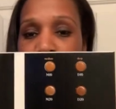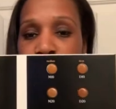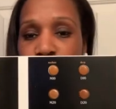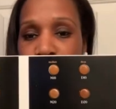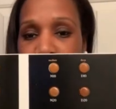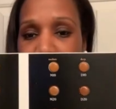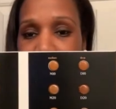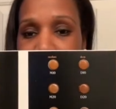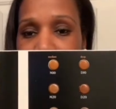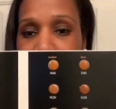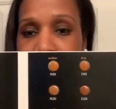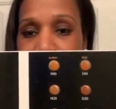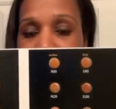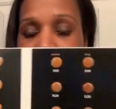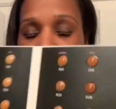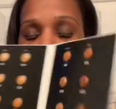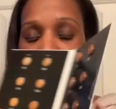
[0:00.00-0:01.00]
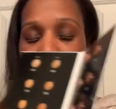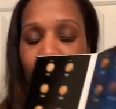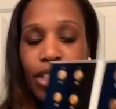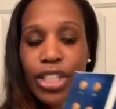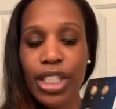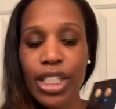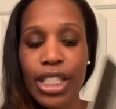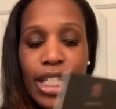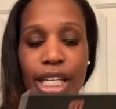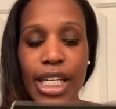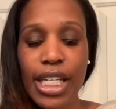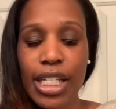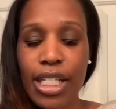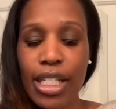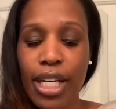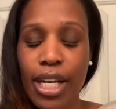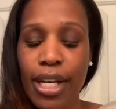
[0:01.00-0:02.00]
shades. I did
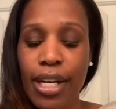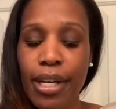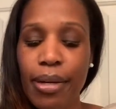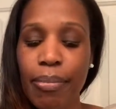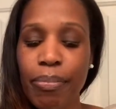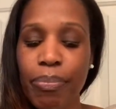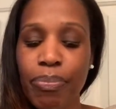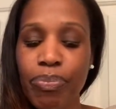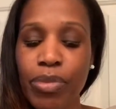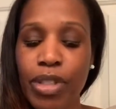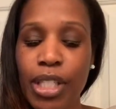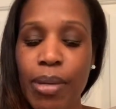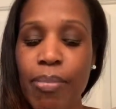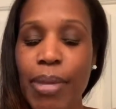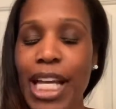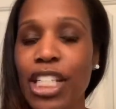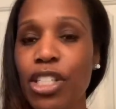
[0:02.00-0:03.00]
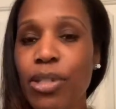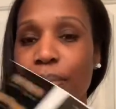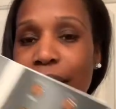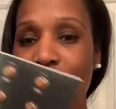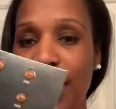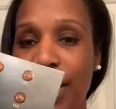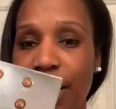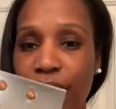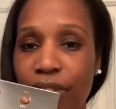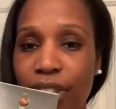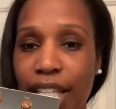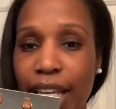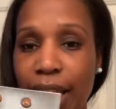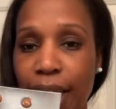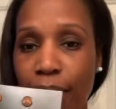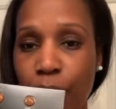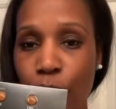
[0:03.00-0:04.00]
um, match myself to
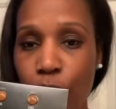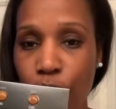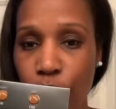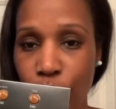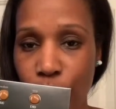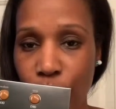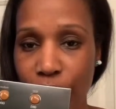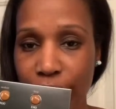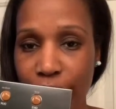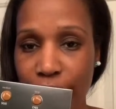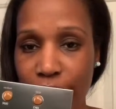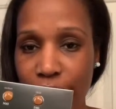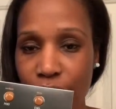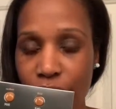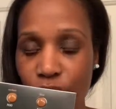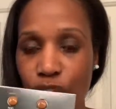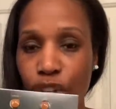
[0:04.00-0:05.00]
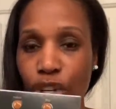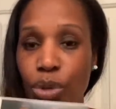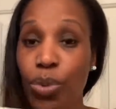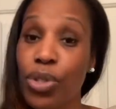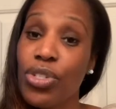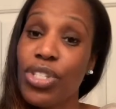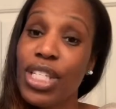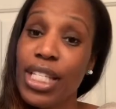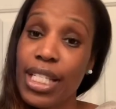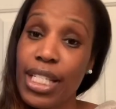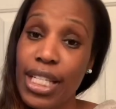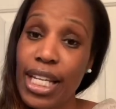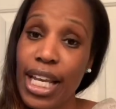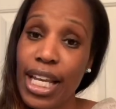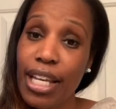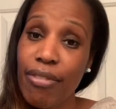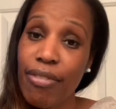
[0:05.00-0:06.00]
M30. So we'll see
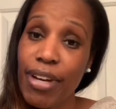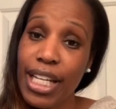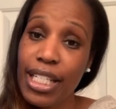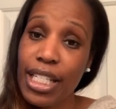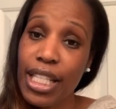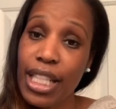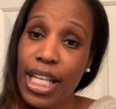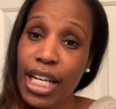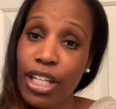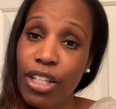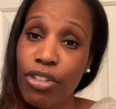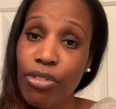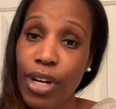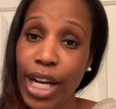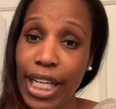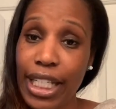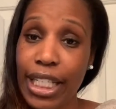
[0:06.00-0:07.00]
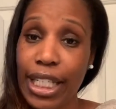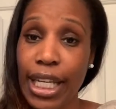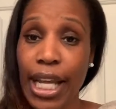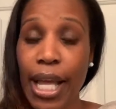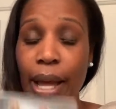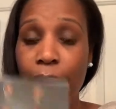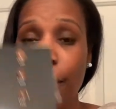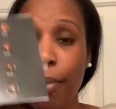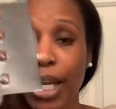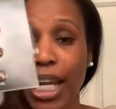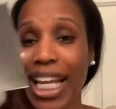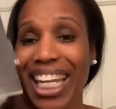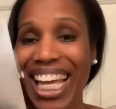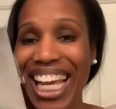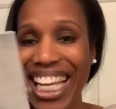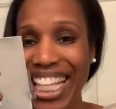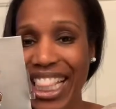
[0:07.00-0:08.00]
today if I did that correctly. But I
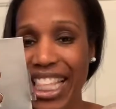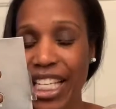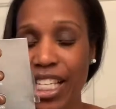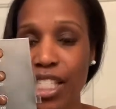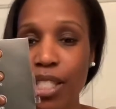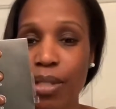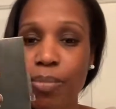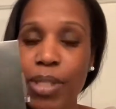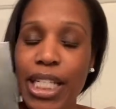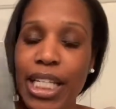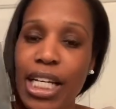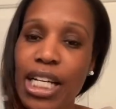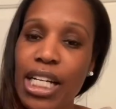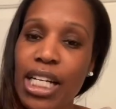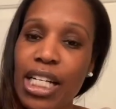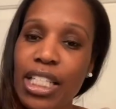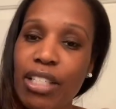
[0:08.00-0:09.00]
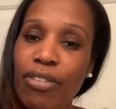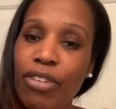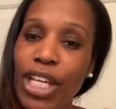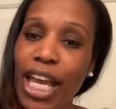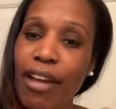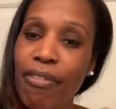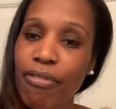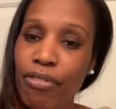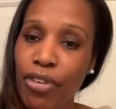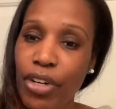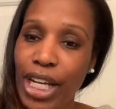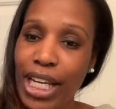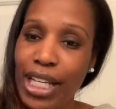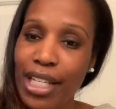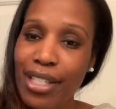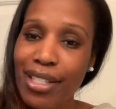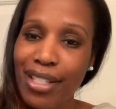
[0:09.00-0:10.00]
like this because if you have
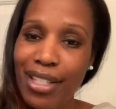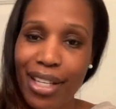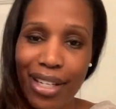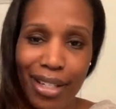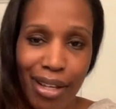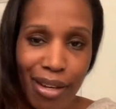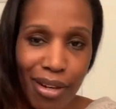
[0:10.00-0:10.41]
friends and